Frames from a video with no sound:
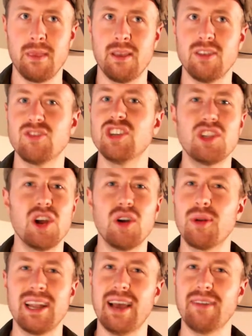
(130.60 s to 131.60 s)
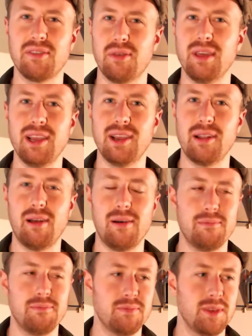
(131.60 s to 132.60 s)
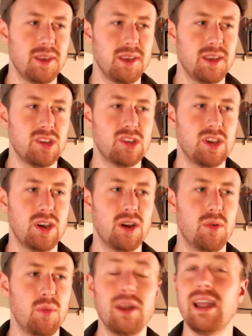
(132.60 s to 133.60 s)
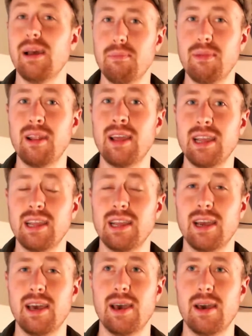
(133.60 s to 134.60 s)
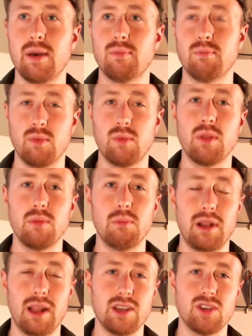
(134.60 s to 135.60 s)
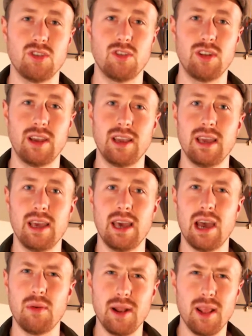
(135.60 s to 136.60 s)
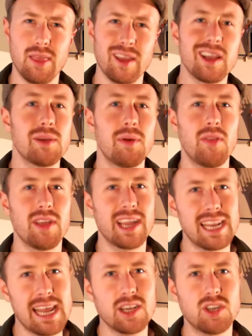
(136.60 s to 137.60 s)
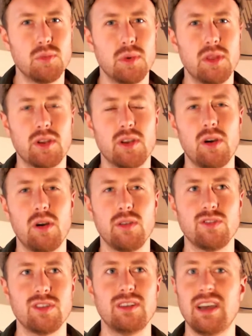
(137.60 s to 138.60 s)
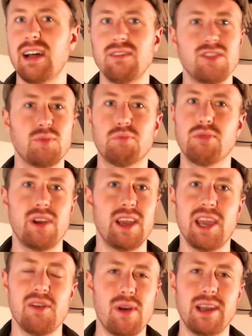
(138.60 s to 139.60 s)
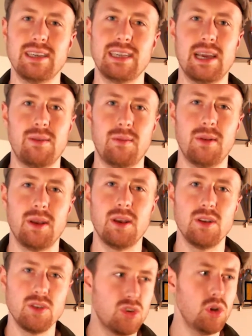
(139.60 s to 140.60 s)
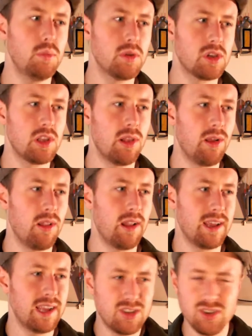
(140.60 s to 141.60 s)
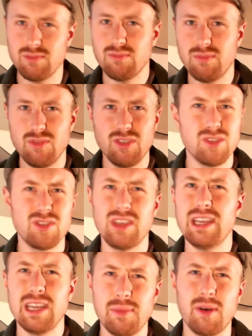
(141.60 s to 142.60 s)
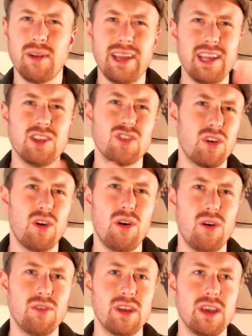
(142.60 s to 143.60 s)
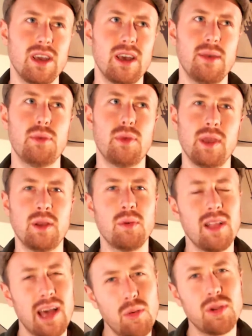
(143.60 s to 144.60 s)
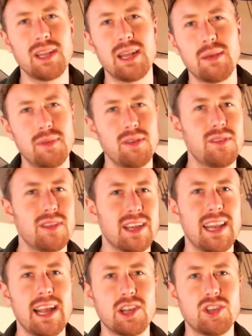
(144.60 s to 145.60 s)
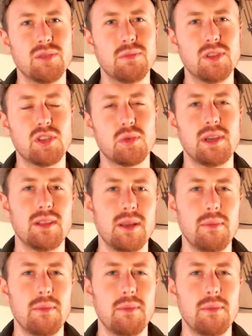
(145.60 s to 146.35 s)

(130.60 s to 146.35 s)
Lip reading: you don't really have to think a lot. So when I'm playing a rhythm playing study, I really think about the connection with the chords, and I'll just break it right down super slowly and just think about each chord and think, well, how can I build the connection between them?